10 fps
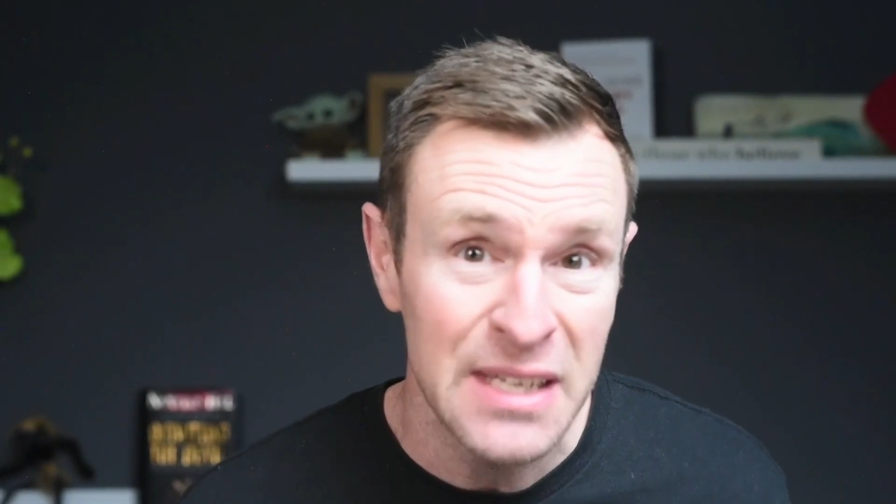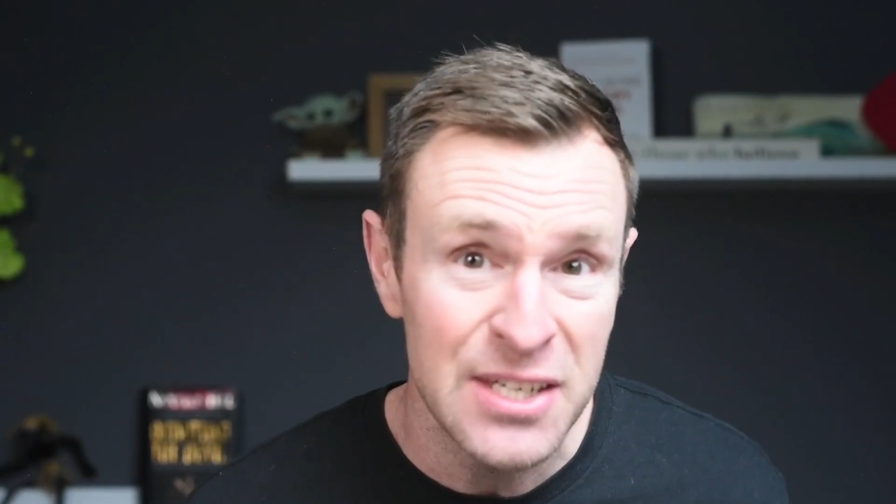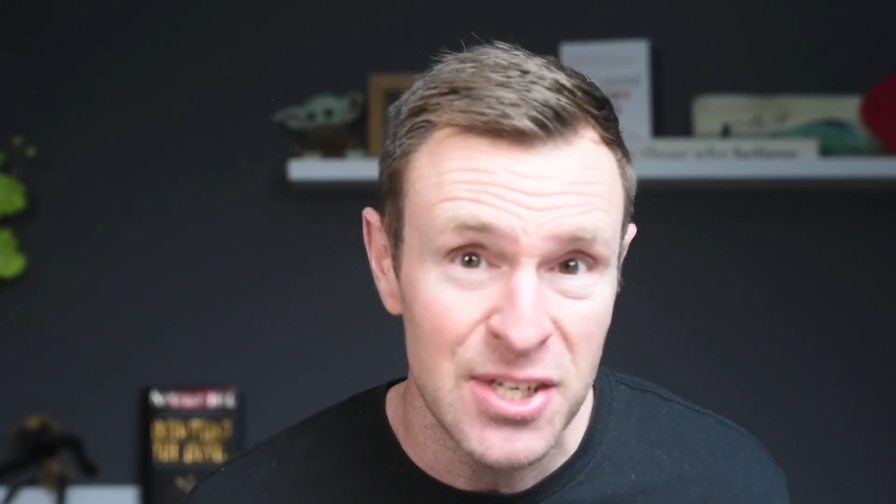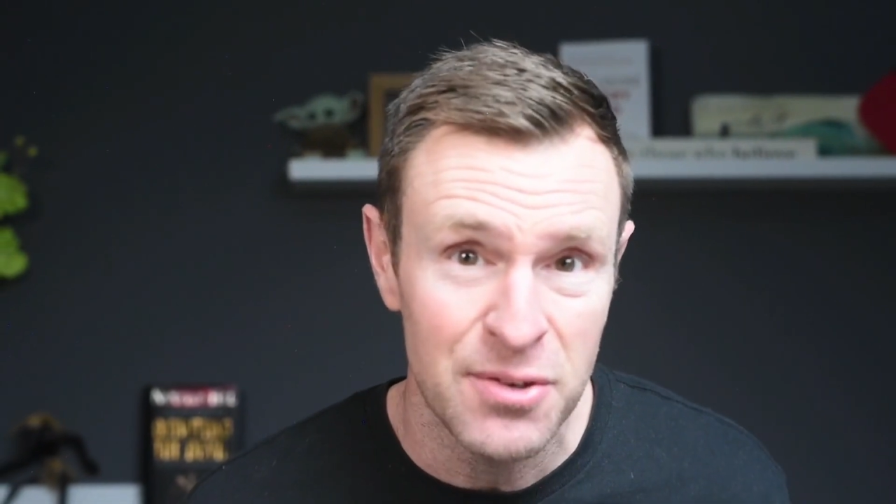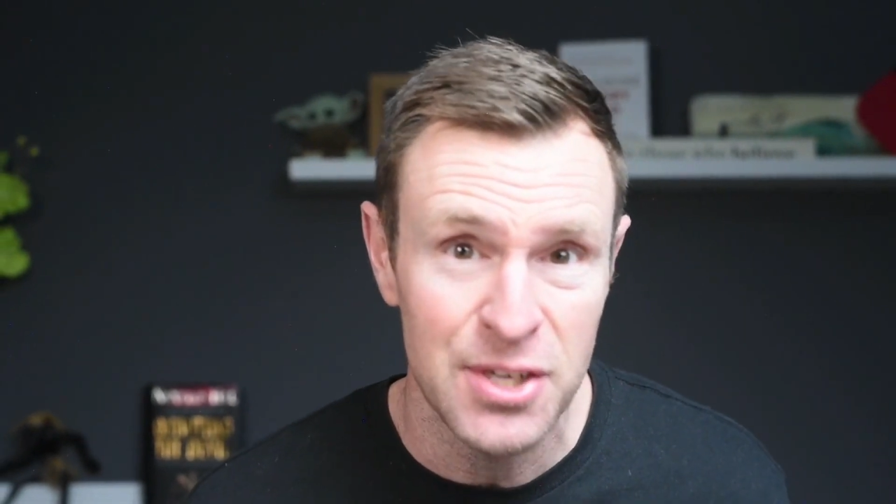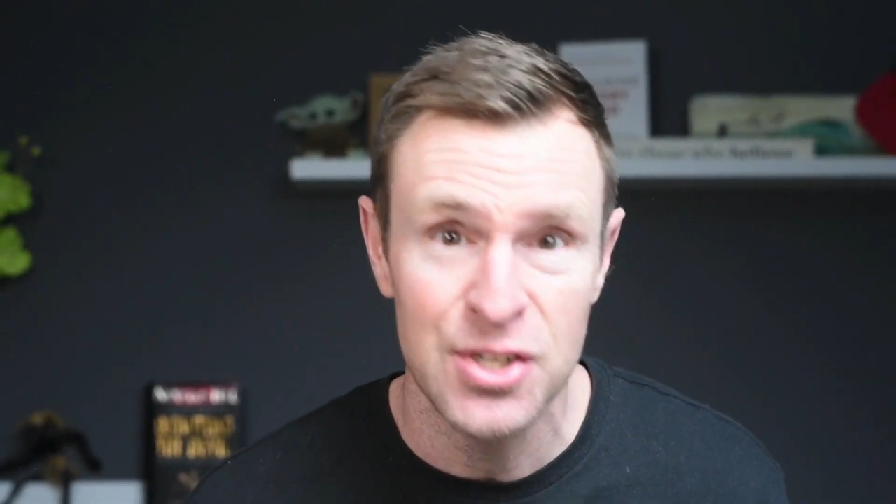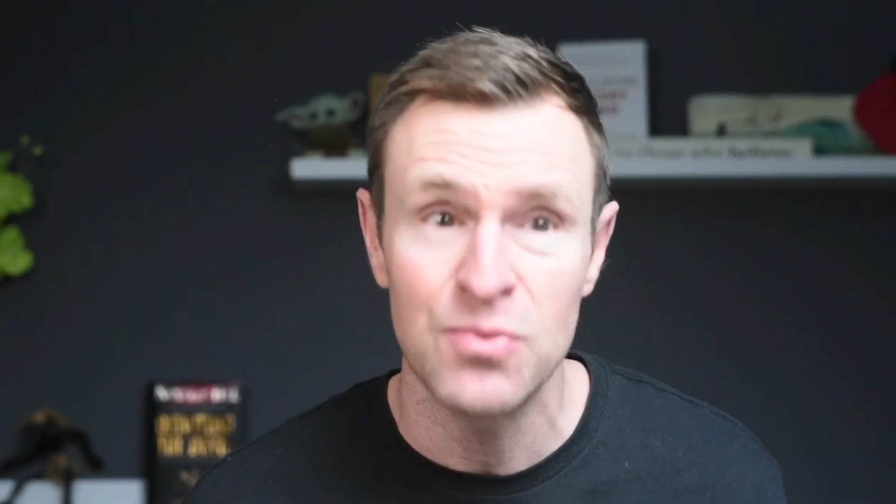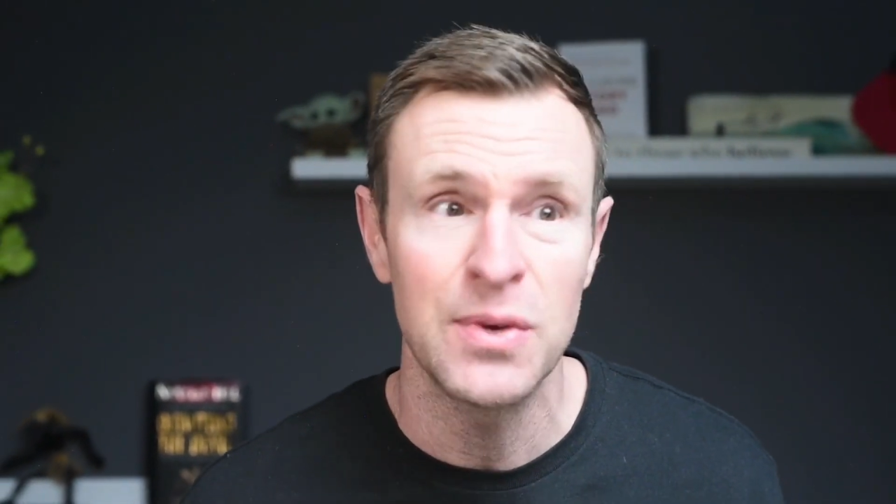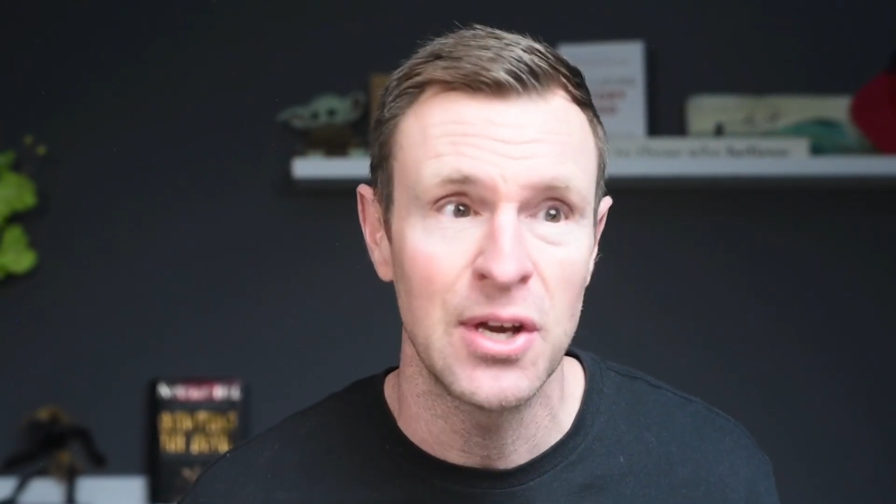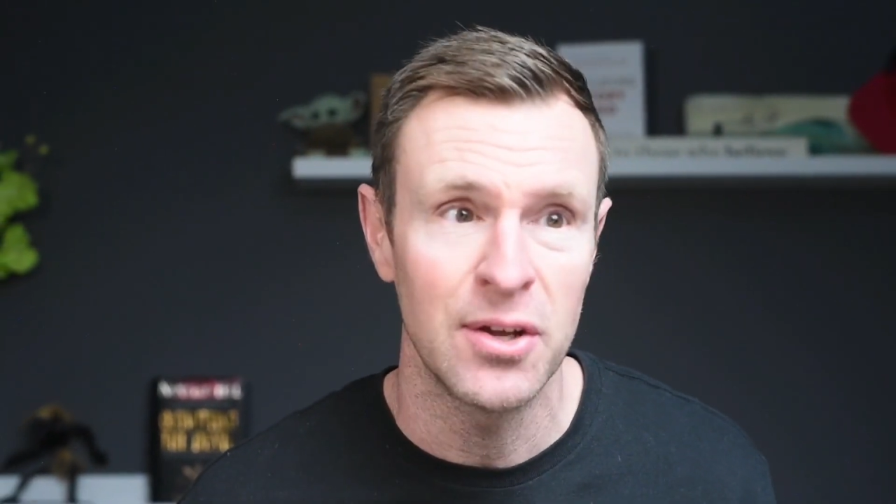lead
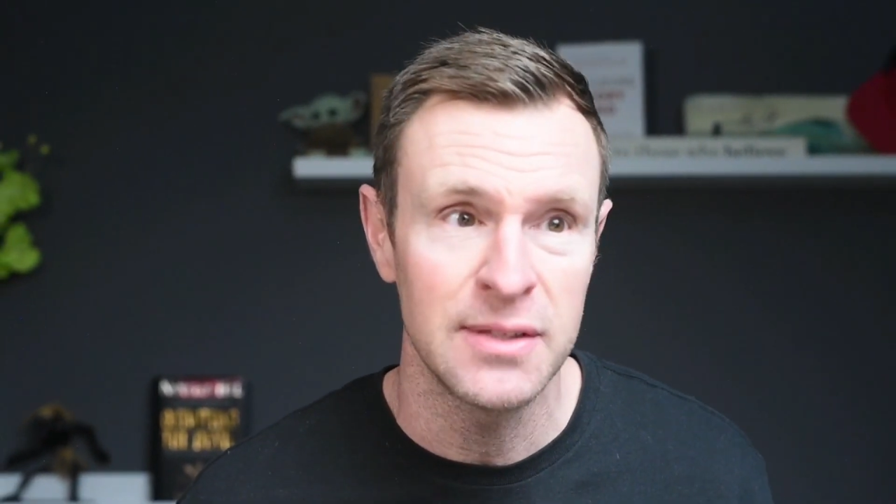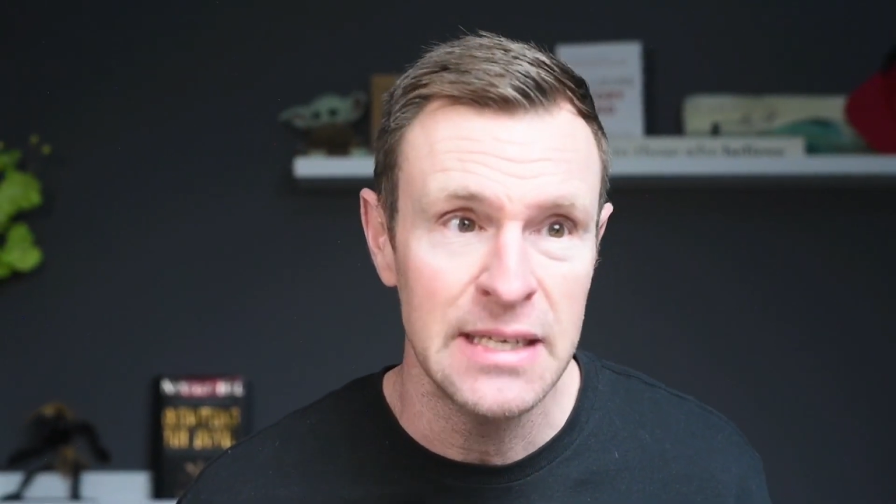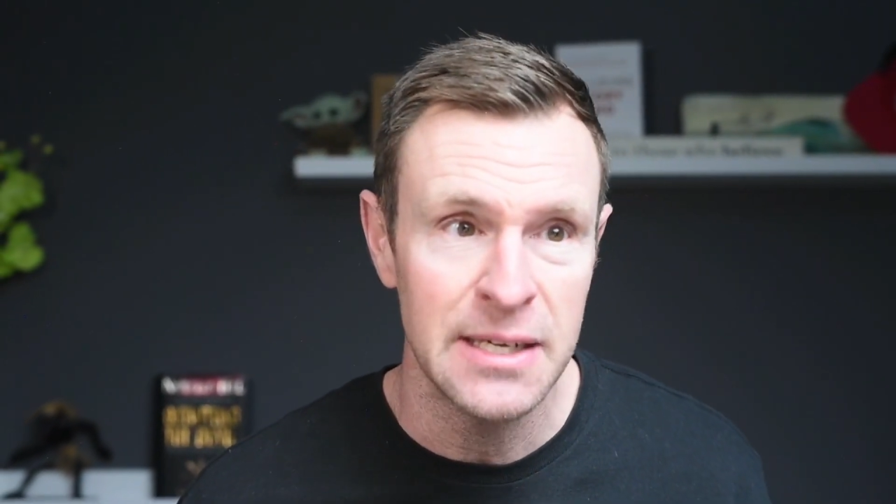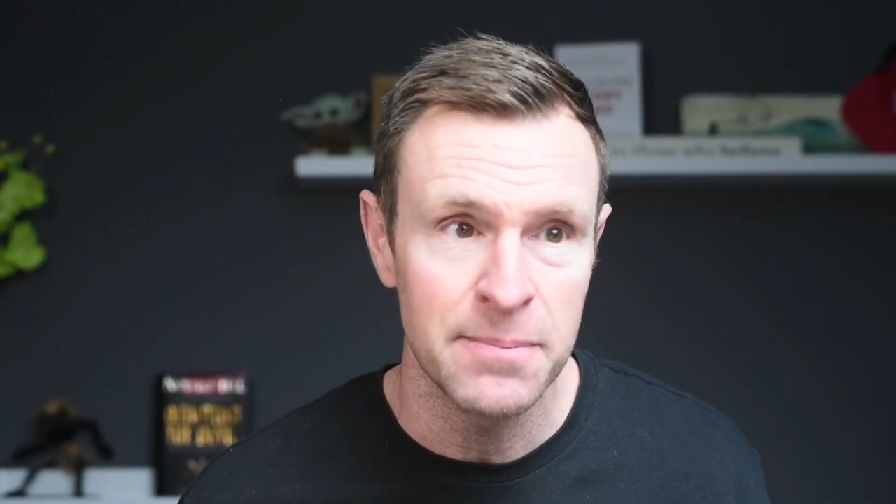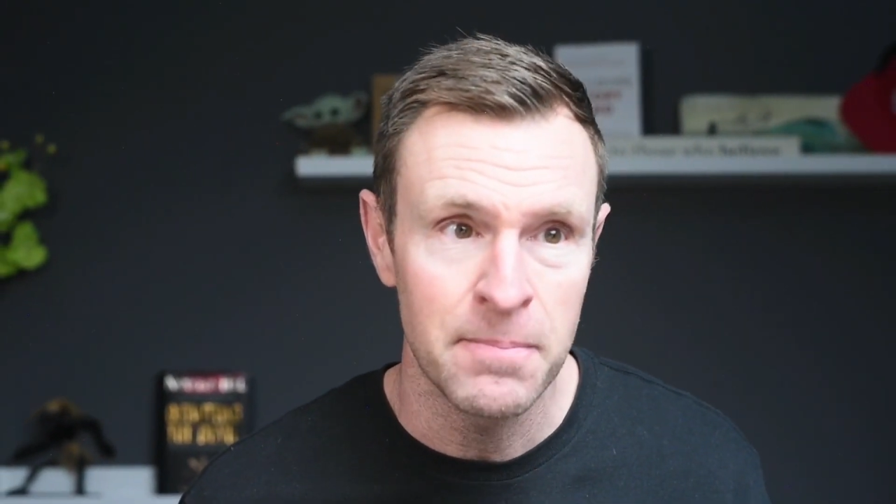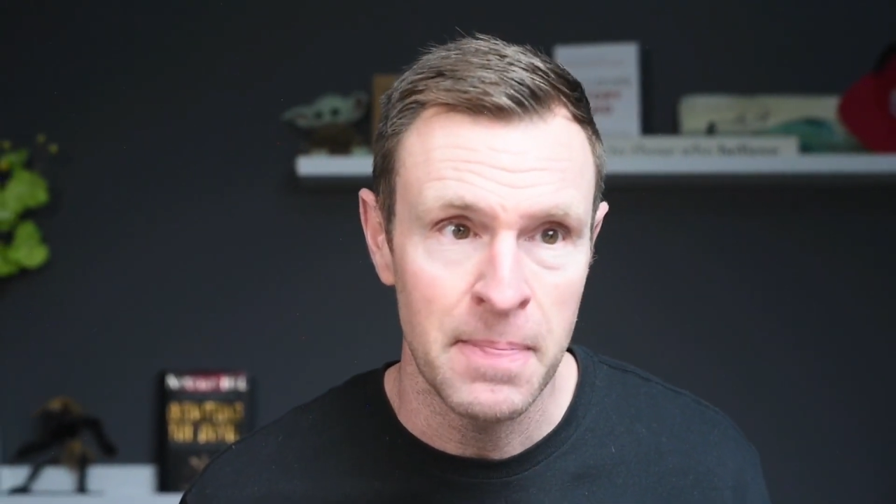generation we all need.